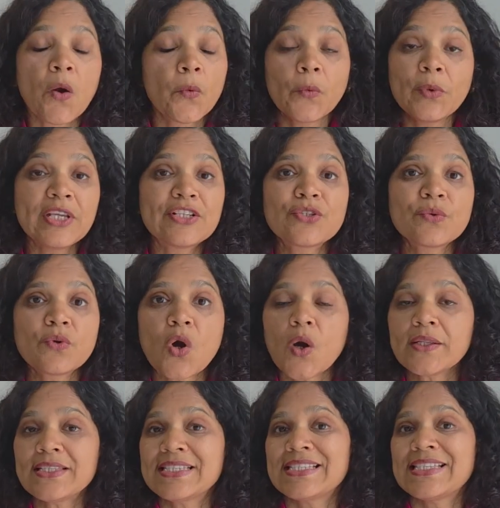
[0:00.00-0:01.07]
We do
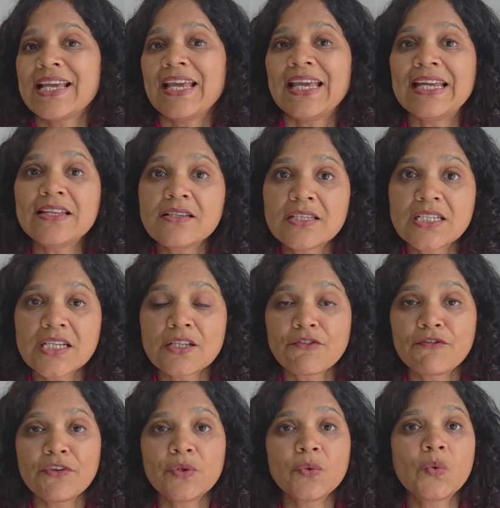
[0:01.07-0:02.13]
not say
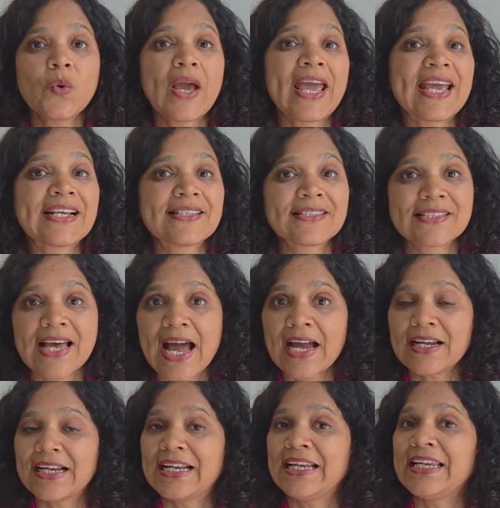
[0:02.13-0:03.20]
interview
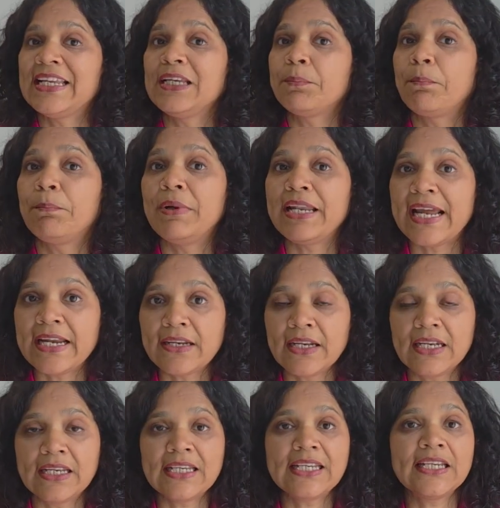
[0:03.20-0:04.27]
exactly,
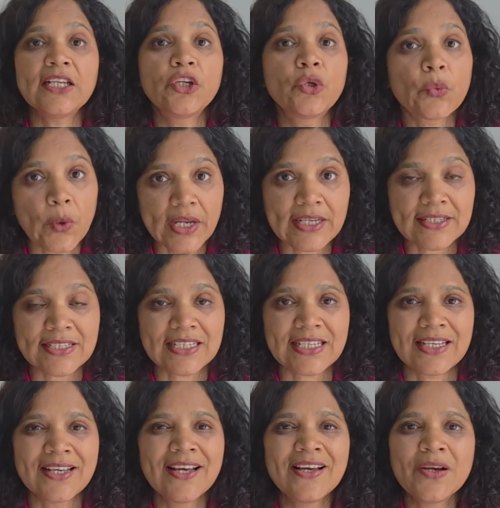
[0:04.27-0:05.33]
plenty, 20.
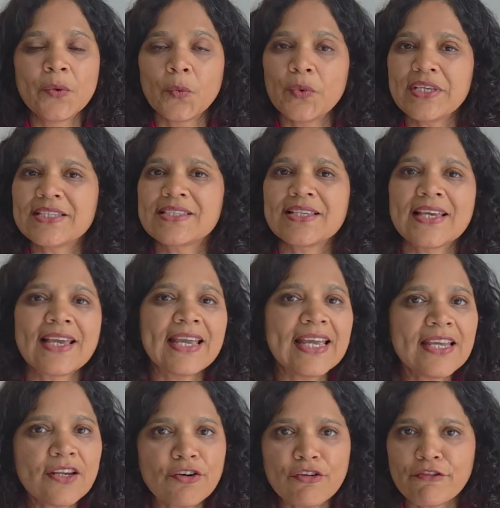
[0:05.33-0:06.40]
We say
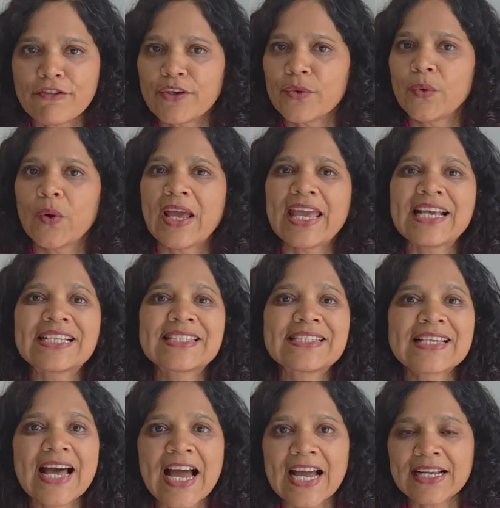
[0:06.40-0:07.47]
interview
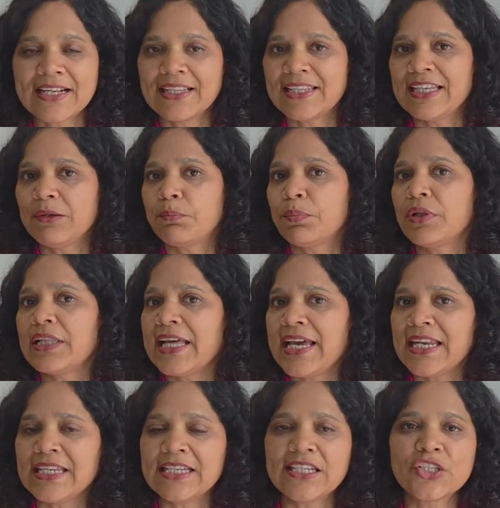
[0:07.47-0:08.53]
exactly,
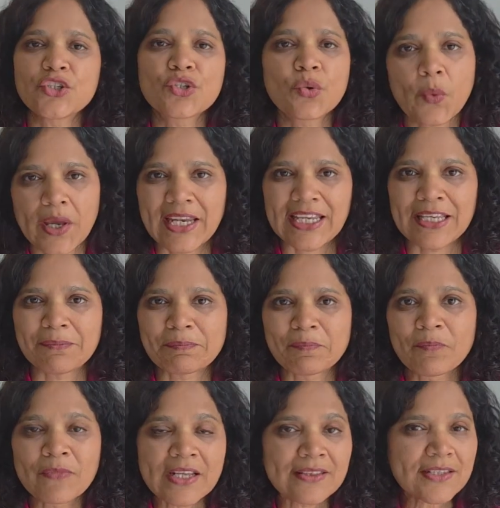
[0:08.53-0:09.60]
plenty, 20.
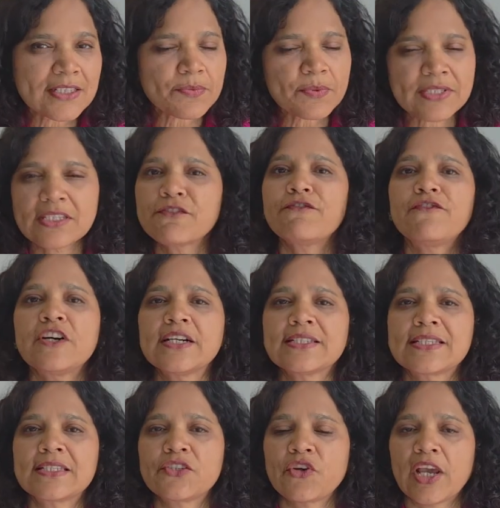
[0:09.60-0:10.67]
This was the
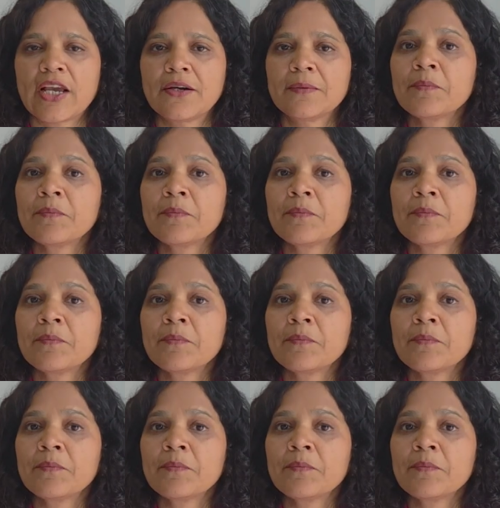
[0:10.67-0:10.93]
first trick.